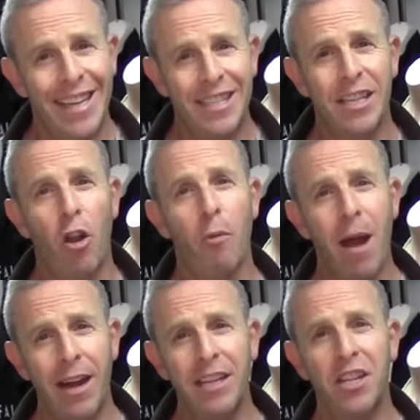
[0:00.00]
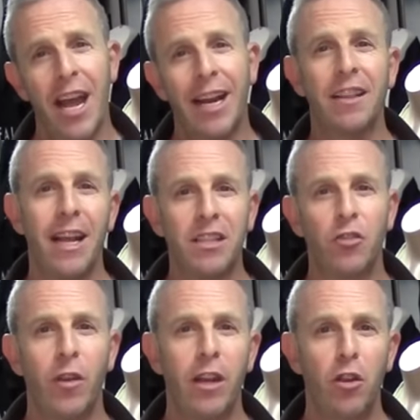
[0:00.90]
It's the Armani jacket that
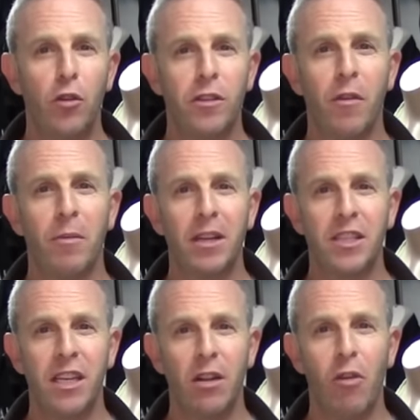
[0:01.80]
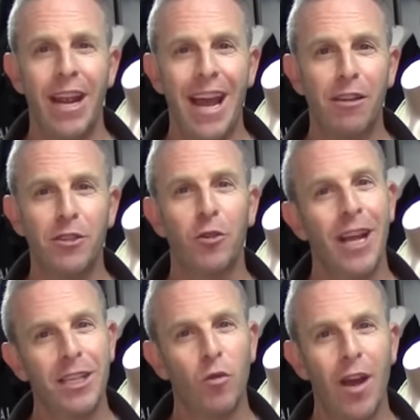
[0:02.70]
Screen used from Casino Royale, so
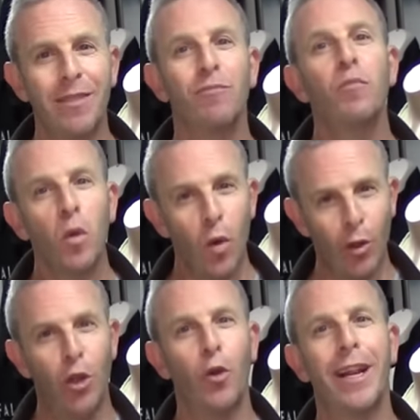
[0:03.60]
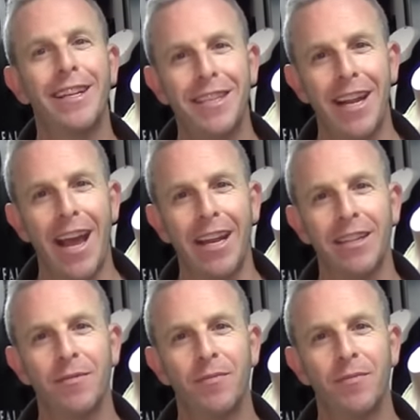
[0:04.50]
guess what? We're doing it today.